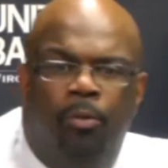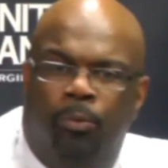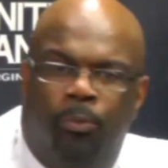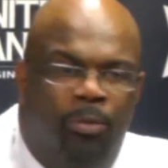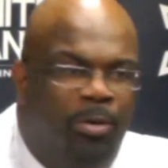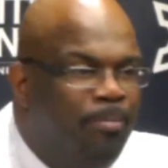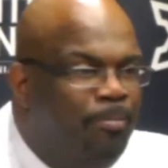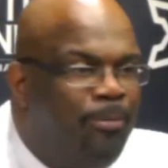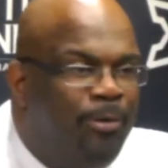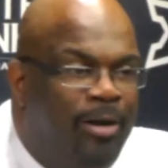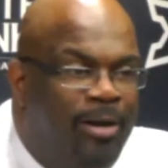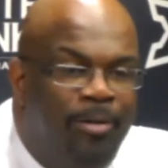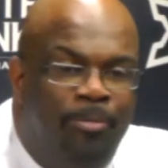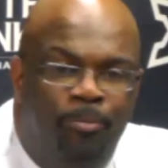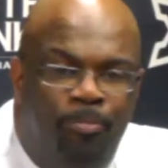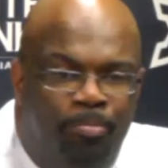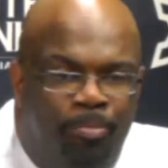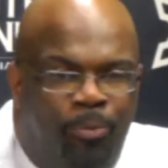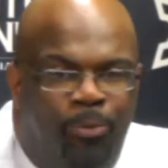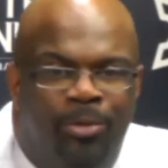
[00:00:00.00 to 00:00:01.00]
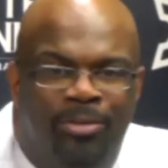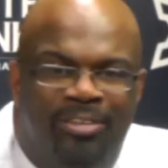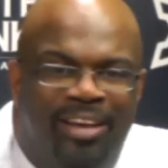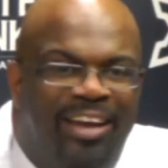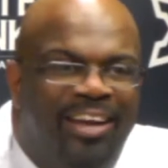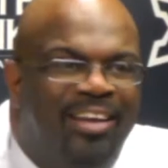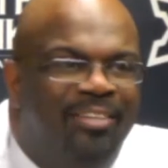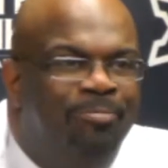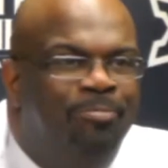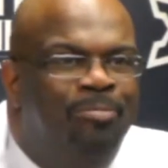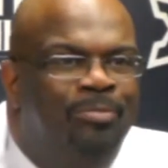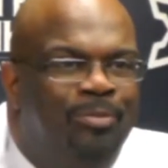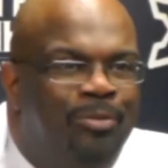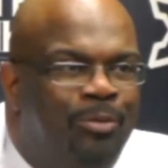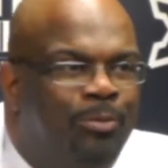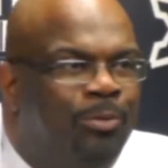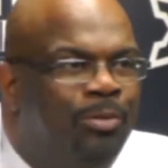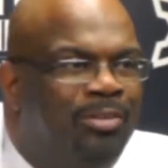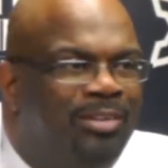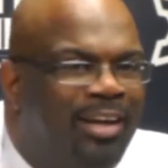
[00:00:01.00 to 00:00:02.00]
Wasn't pretty. We'll take it.
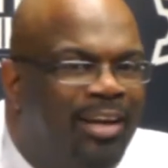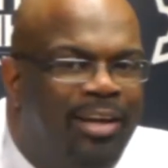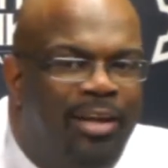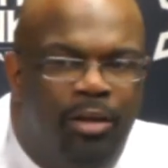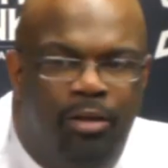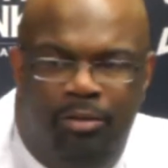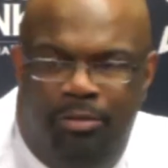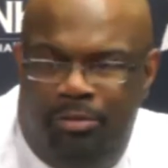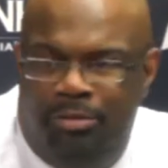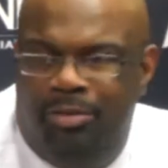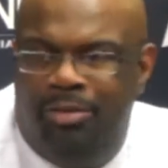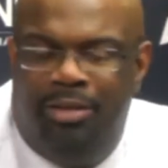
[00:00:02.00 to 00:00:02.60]
We'll take it.